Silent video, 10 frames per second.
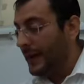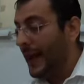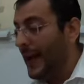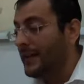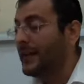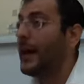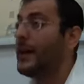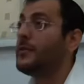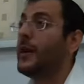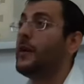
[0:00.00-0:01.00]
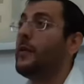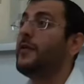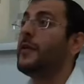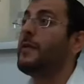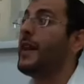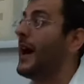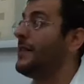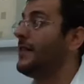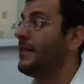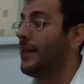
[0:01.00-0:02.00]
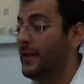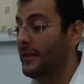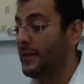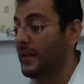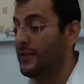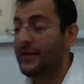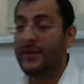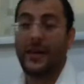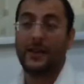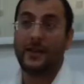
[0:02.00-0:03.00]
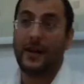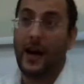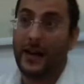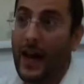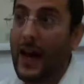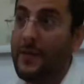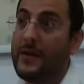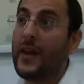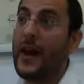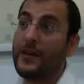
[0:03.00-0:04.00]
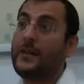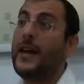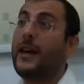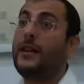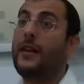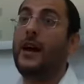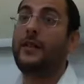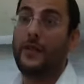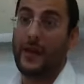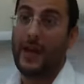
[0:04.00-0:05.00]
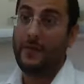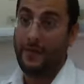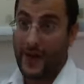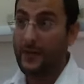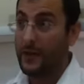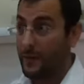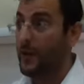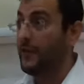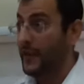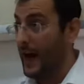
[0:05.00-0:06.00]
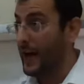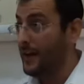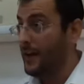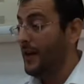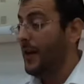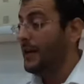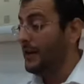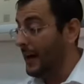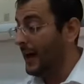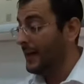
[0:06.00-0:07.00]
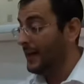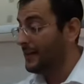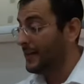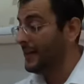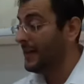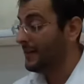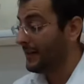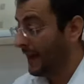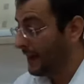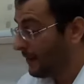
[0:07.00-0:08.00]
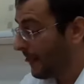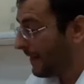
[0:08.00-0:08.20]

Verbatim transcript: again in the case where it went from nine to ten? This is an interesting case. A guy came and dug. The second guy came and found a bore of nine, and he dug and extended it to ten.